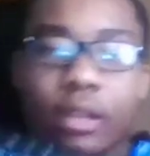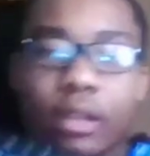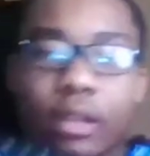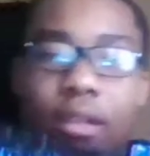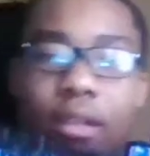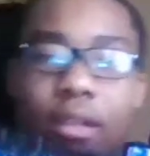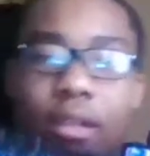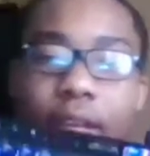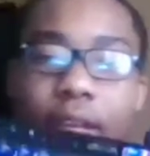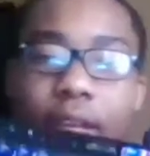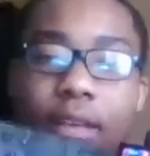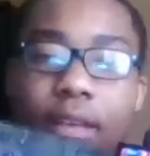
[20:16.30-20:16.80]

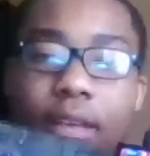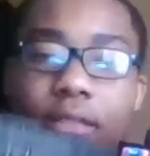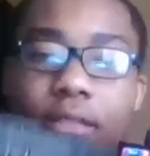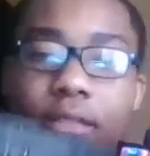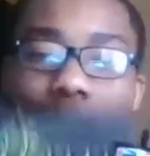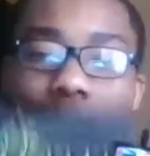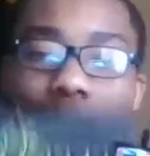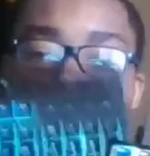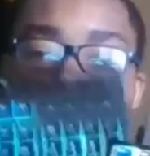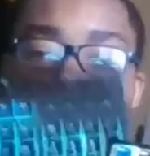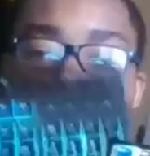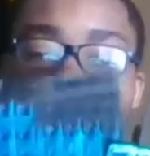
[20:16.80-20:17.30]
Now,
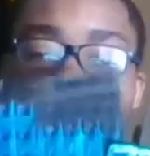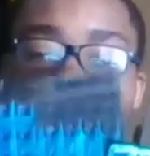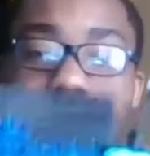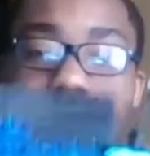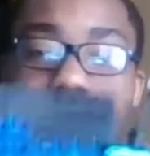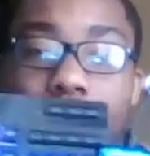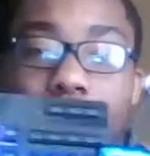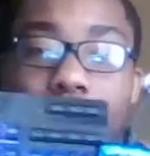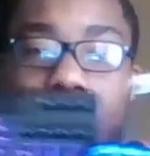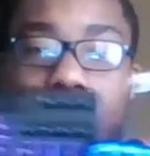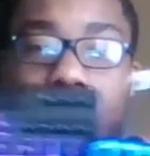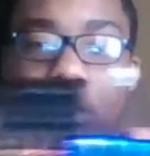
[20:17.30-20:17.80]

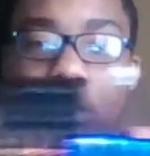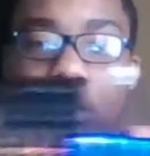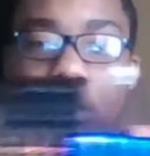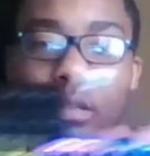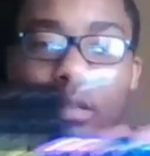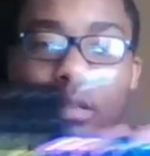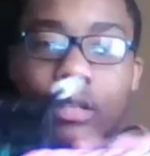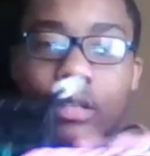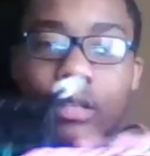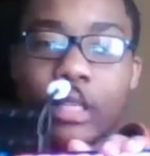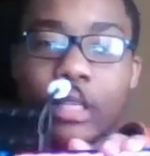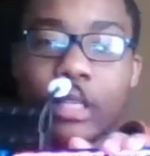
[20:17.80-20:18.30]

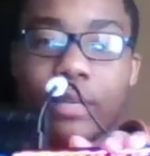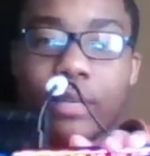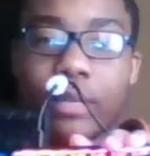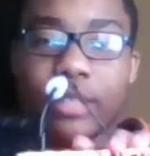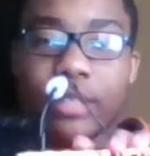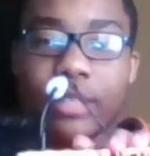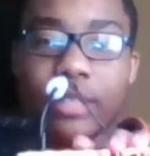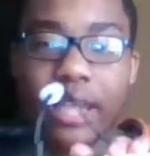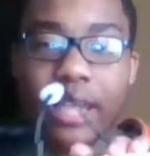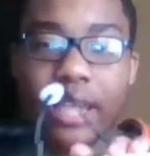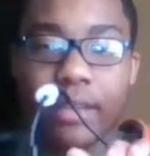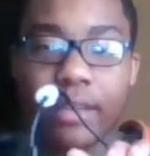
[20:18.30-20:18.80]
clear as
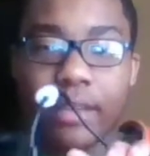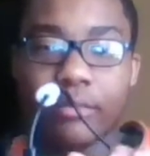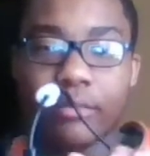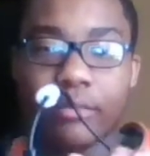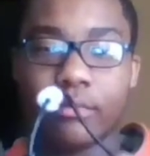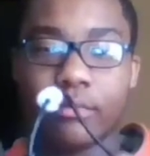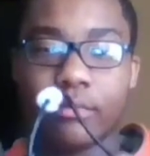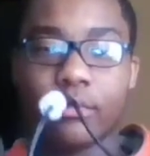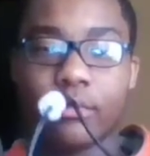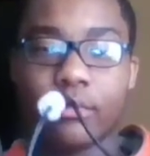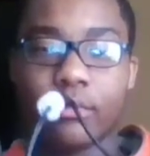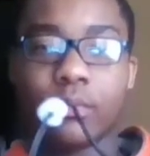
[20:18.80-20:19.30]
day.
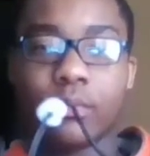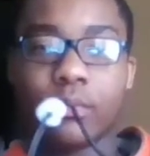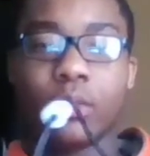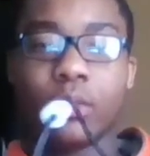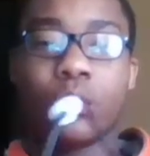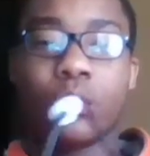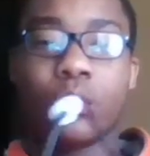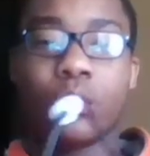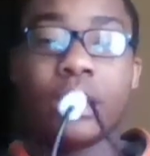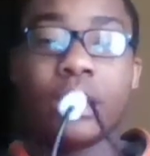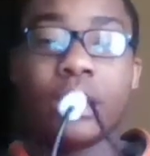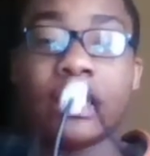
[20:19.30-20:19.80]

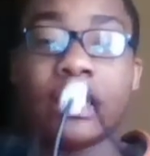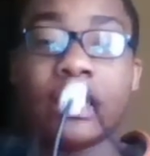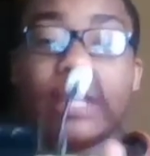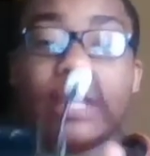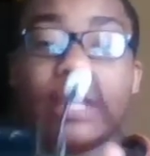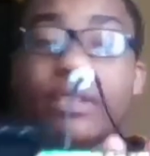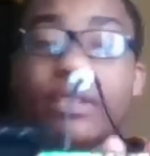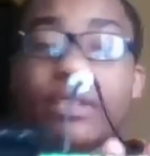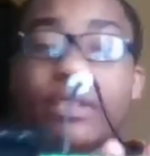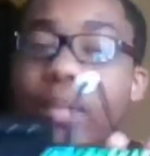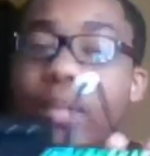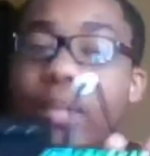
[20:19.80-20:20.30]
It's clear
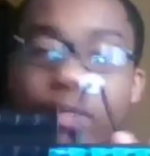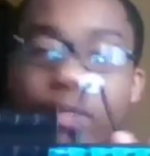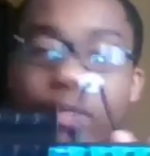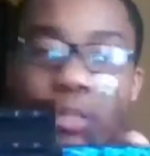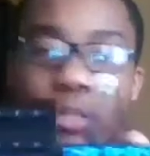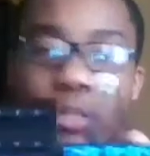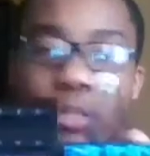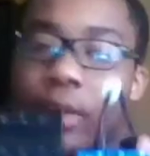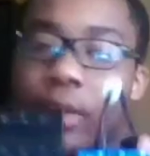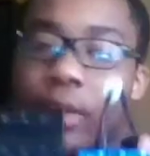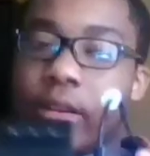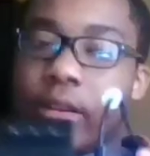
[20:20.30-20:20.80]
as day, which is
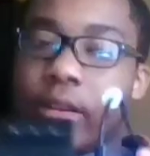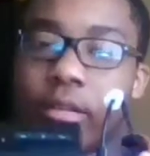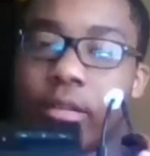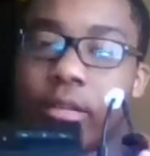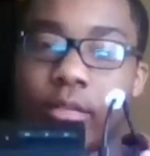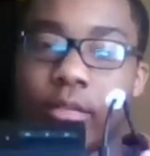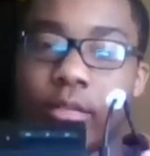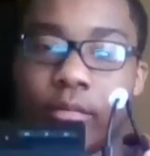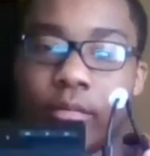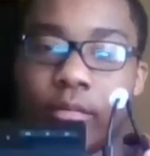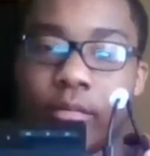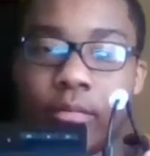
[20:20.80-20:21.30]
brighter.
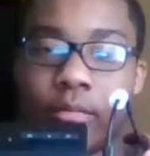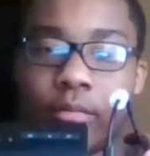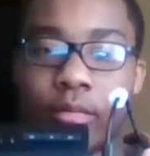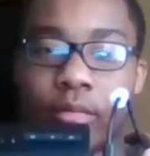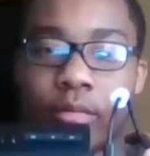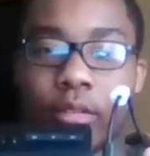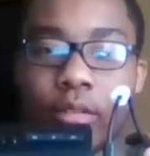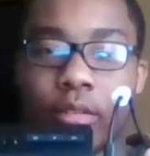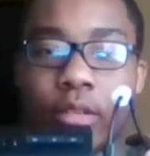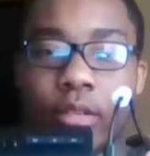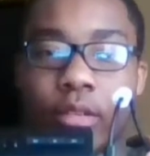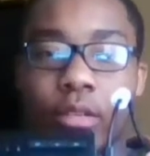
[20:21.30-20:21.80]

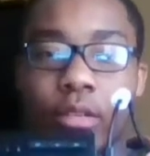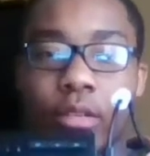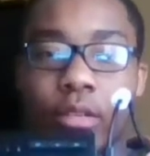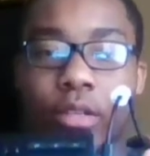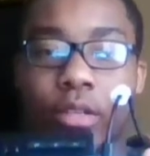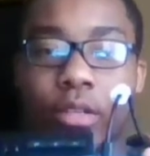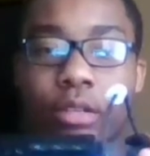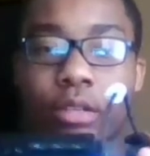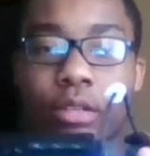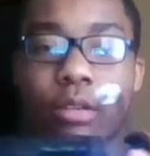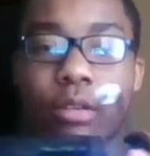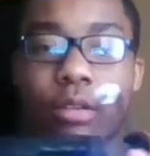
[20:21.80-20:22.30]

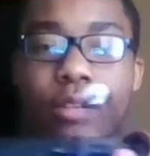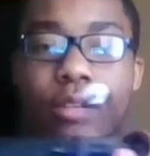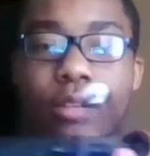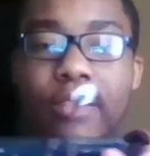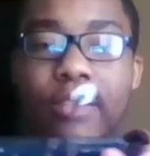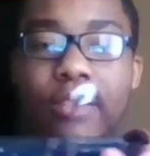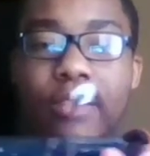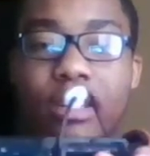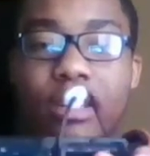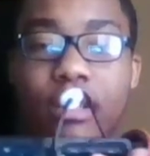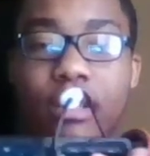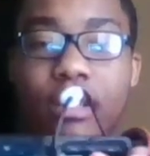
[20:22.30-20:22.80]
You don't even
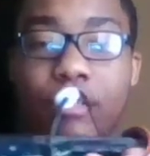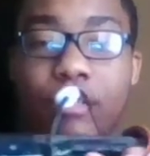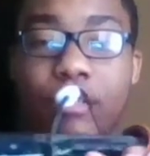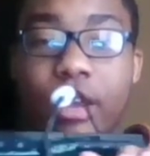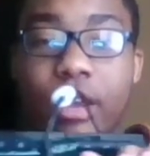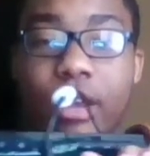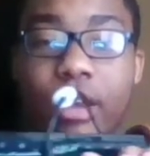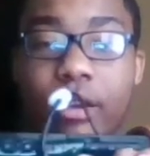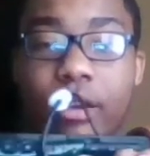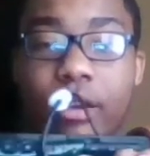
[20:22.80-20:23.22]
need to compare.